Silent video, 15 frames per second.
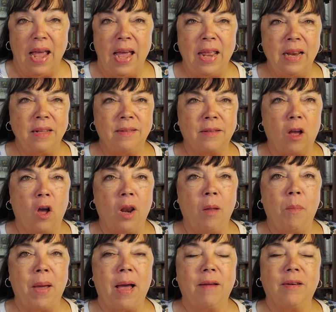and it's all
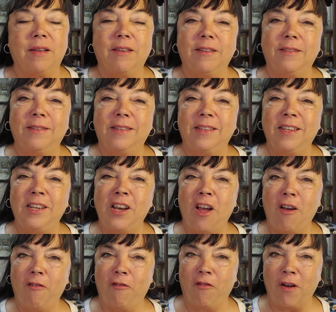about
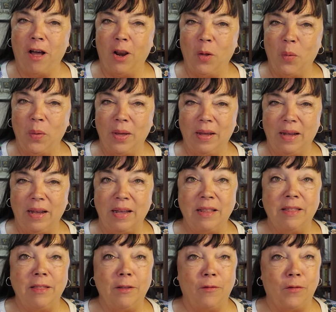not following
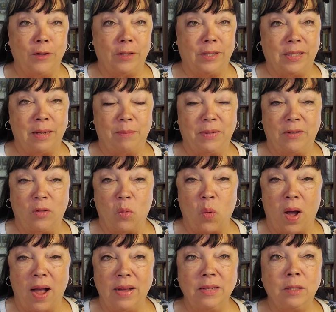in the footsteps of the
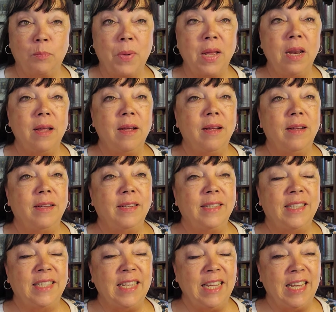wise, but
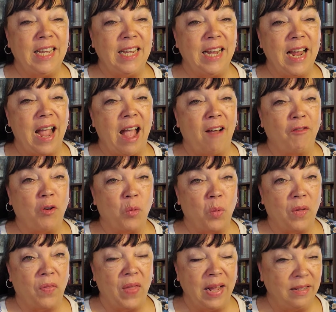seeking after
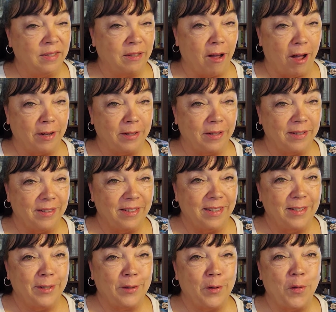what they sought
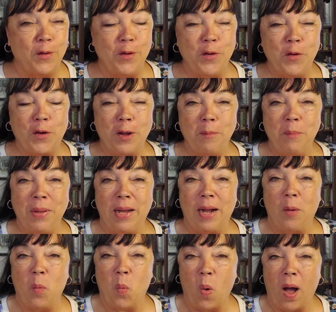so that you can be
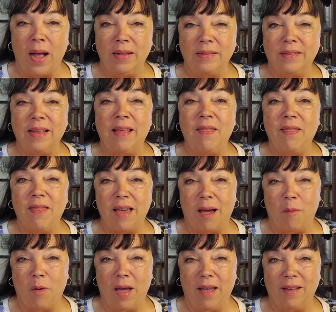wise in
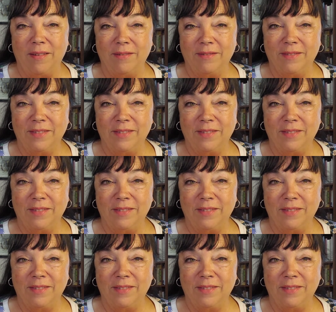that way.